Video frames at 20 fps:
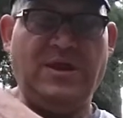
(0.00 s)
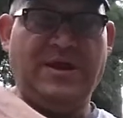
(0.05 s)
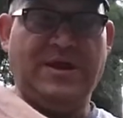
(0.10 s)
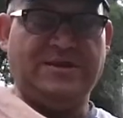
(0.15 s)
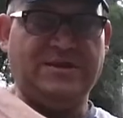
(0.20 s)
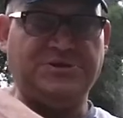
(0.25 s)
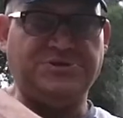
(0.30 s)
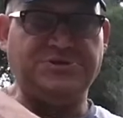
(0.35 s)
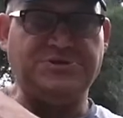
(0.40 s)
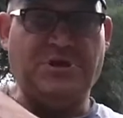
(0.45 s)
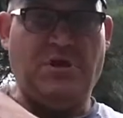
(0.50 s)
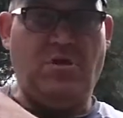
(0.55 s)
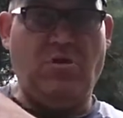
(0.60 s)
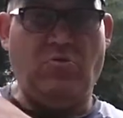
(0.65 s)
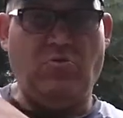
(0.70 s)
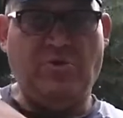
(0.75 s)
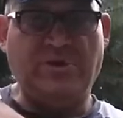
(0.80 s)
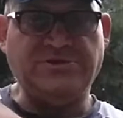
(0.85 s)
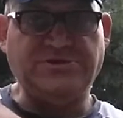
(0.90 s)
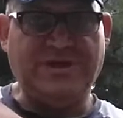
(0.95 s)
And the
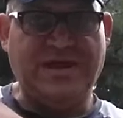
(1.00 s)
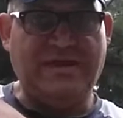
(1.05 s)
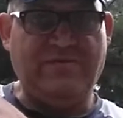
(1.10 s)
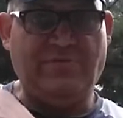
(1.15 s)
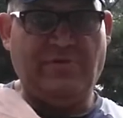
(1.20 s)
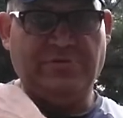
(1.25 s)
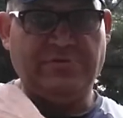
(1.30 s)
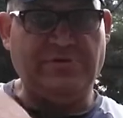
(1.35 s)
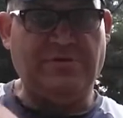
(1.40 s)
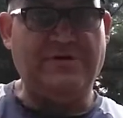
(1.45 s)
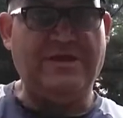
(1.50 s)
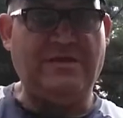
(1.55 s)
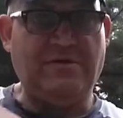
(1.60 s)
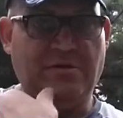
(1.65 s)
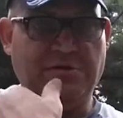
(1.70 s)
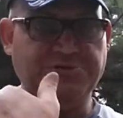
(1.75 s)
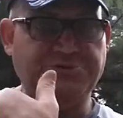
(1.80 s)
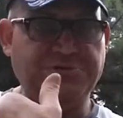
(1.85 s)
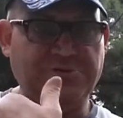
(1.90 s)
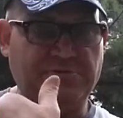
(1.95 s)
skull ones I have on there
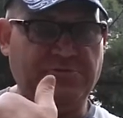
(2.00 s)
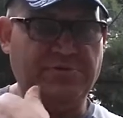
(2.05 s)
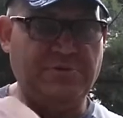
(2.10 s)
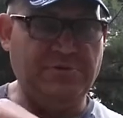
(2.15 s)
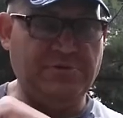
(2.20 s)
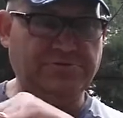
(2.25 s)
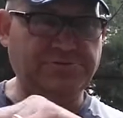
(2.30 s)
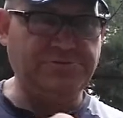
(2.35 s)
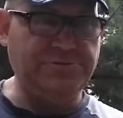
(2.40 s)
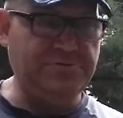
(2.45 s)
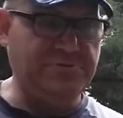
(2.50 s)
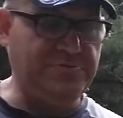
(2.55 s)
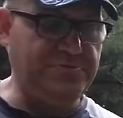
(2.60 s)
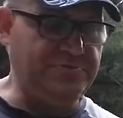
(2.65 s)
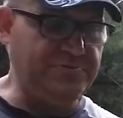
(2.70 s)
now, I'll sell those.